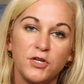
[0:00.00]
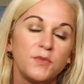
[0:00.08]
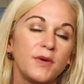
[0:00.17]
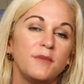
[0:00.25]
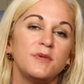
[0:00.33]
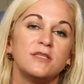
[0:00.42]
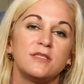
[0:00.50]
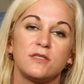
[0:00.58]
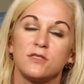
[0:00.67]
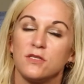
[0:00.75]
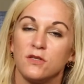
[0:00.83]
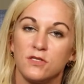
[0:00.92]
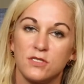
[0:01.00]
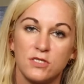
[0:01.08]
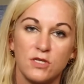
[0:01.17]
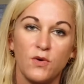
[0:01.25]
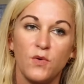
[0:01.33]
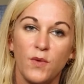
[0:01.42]
Your baby's
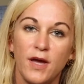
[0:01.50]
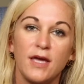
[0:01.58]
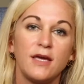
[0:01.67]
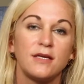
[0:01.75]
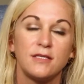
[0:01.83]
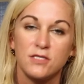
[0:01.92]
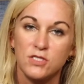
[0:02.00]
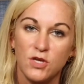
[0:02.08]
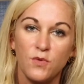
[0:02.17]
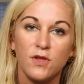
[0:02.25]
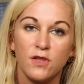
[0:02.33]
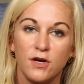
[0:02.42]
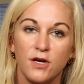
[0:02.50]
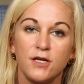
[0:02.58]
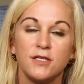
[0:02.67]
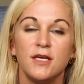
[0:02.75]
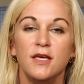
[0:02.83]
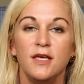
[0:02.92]
so awake and so alert